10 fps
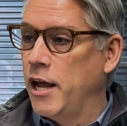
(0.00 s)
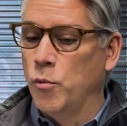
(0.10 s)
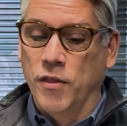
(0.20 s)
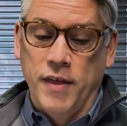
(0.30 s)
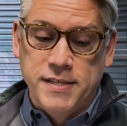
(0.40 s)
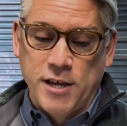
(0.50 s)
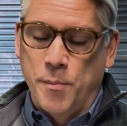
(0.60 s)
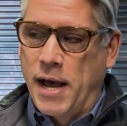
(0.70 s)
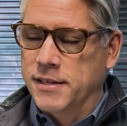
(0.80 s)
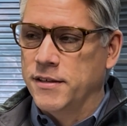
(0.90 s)
Whether they sell
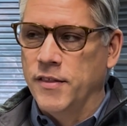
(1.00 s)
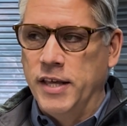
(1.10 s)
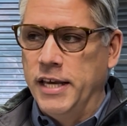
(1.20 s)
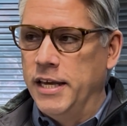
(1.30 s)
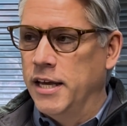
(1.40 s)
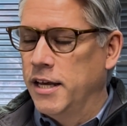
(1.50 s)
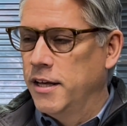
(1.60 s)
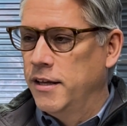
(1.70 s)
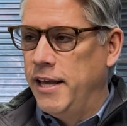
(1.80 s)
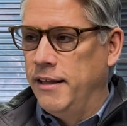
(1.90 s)
back to
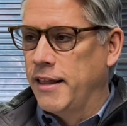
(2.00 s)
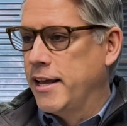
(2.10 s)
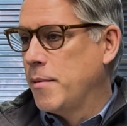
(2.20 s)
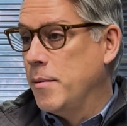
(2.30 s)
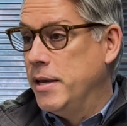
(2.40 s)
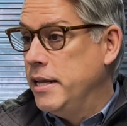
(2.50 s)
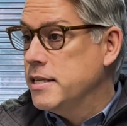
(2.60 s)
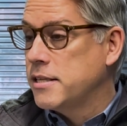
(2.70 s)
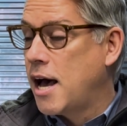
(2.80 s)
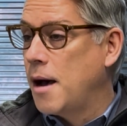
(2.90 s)
it might be an
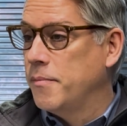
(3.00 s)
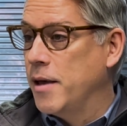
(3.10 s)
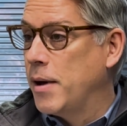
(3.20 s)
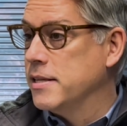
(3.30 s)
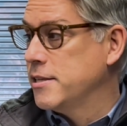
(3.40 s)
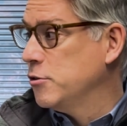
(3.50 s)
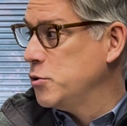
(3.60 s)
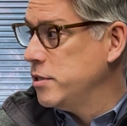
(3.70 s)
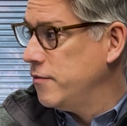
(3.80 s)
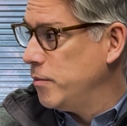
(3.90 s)
ESOP, they might sell
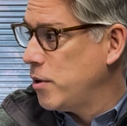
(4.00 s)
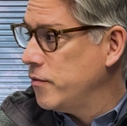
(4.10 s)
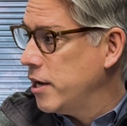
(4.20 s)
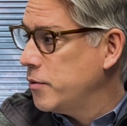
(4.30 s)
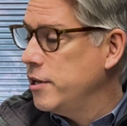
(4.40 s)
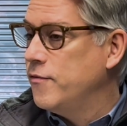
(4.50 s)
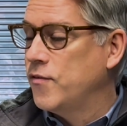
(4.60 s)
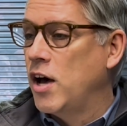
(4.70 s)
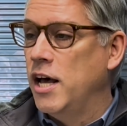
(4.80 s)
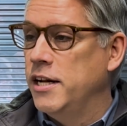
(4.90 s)
to a different private equity
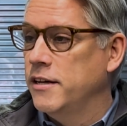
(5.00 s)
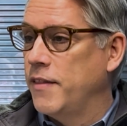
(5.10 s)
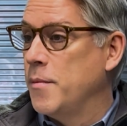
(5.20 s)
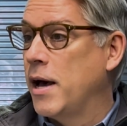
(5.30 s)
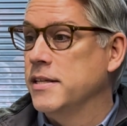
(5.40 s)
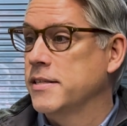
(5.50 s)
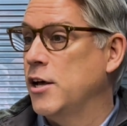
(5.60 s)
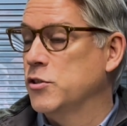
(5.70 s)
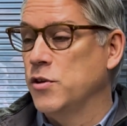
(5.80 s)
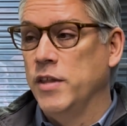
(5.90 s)
fund, they might
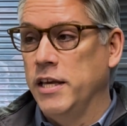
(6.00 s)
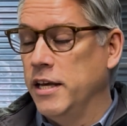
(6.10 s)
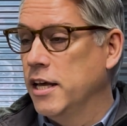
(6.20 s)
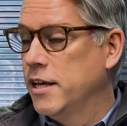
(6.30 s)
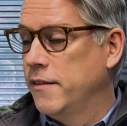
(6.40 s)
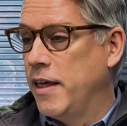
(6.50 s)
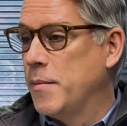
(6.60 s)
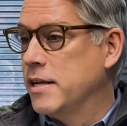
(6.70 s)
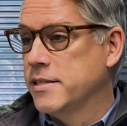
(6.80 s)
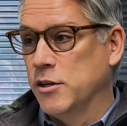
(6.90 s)
sell to
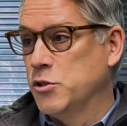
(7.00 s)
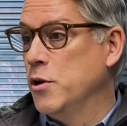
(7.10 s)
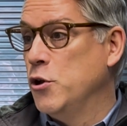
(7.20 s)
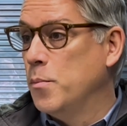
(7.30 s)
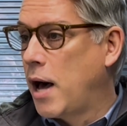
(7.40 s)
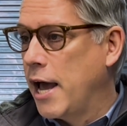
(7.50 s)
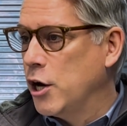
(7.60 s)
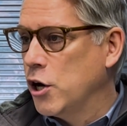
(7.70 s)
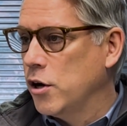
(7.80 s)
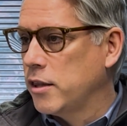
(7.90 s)
a new
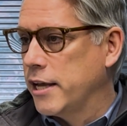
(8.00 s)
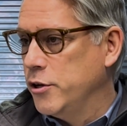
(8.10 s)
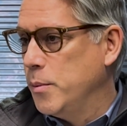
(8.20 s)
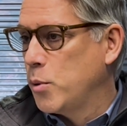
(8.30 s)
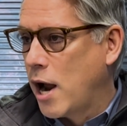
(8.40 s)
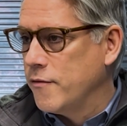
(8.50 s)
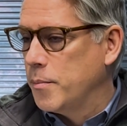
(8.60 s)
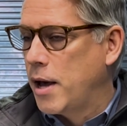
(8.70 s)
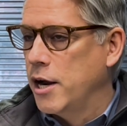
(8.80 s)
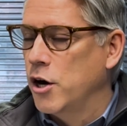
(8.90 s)
buyer, like a new private
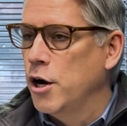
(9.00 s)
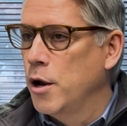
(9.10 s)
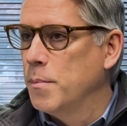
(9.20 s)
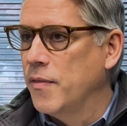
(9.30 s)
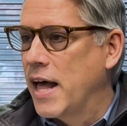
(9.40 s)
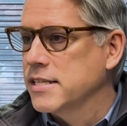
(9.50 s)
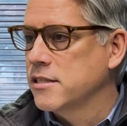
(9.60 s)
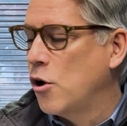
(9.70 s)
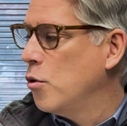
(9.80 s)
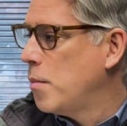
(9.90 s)
buyer, but that's
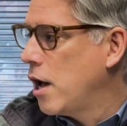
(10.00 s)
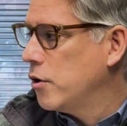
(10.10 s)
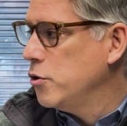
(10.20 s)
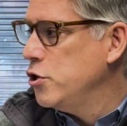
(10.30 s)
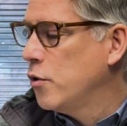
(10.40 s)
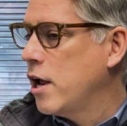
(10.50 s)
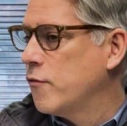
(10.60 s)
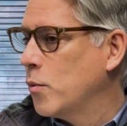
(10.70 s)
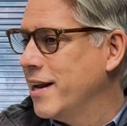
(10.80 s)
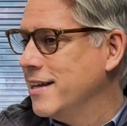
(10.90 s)
the whole model. You don't
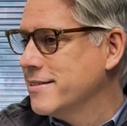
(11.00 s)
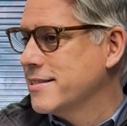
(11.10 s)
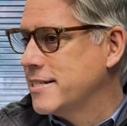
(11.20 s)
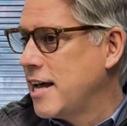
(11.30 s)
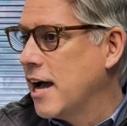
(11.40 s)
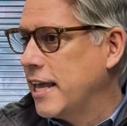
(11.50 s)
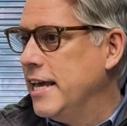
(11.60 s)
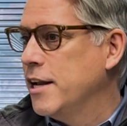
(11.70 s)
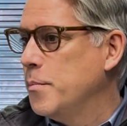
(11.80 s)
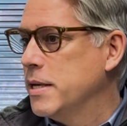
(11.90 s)
ever want to get stuck
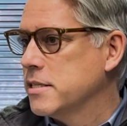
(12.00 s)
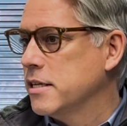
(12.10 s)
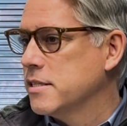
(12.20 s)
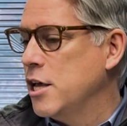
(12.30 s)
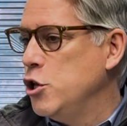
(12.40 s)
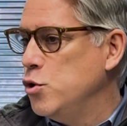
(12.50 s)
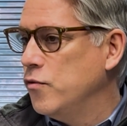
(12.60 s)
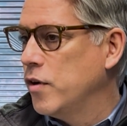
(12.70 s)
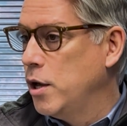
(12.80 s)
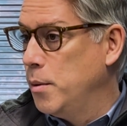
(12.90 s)
in a business that
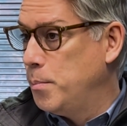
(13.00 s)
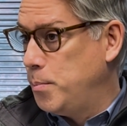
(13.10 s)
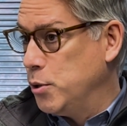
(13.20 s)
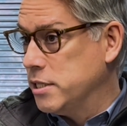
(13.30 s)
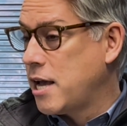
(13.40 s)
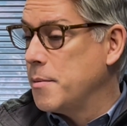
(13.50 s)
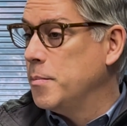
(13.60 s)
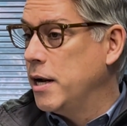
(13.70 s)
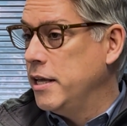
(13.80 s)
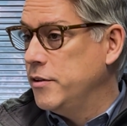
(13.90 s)
you've put time and
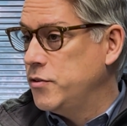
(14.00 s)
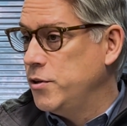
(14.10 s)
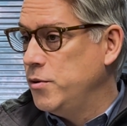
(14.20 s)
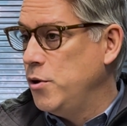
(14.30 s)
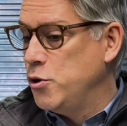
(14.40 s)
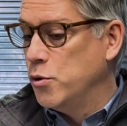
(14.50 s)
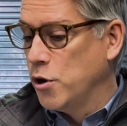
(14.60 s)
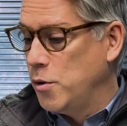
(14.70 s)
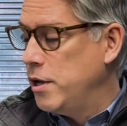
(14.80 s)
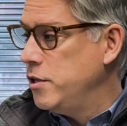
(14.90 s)
money into. You
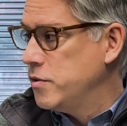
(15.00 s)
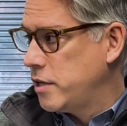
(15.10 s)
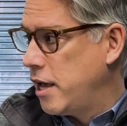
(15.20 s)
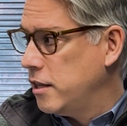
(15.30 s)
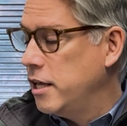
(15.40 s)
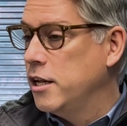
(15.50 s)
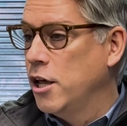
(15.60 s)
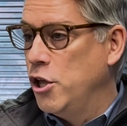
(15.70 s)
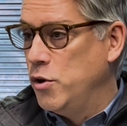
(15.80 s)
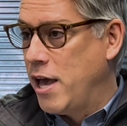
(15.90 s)
grow it, you scale it,
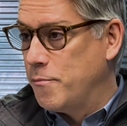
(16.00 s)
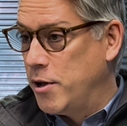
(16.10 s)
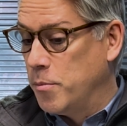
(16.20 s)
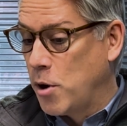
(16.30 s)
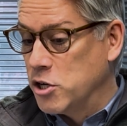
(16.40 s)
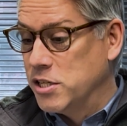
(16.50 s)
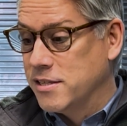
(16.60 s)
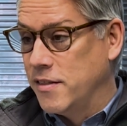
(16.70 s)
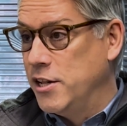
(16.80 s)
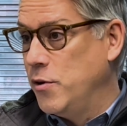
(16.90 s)
you have better margins,
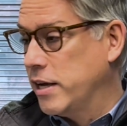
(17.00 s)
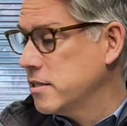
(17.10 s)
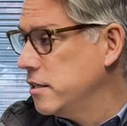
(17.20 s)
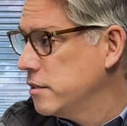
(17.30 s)
and then you exit.